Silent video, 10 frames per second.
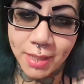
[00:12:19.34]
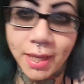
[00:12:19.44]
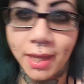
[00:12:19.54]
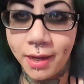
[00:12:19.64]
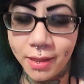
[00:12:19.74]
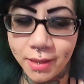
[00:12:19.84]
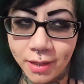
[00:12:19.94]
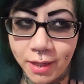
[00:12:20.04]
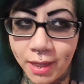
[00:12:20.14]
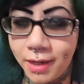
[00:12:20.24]
I get it, and then
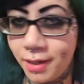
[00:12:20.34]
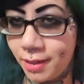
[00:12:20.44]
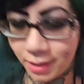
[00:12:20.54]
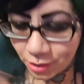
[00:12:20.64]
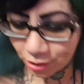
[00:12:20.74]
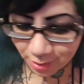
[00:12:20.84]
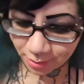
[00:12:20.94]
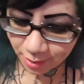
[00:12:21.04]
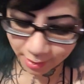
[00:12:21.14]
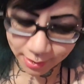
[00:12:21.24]
I get it, and then it's
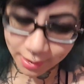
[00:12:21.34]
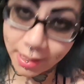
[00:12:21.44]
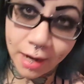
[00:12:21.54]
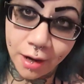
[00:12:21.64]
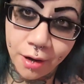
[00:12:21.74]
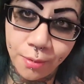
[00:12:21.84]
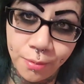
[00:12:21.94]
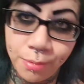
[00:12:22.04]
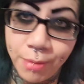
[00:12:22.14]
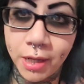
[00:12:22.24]
just, it's there
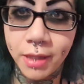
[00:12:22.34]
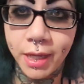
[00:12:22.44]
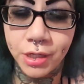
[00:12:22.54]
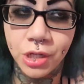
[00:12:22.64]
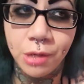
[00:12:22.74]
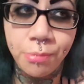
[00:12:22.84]
with my collection.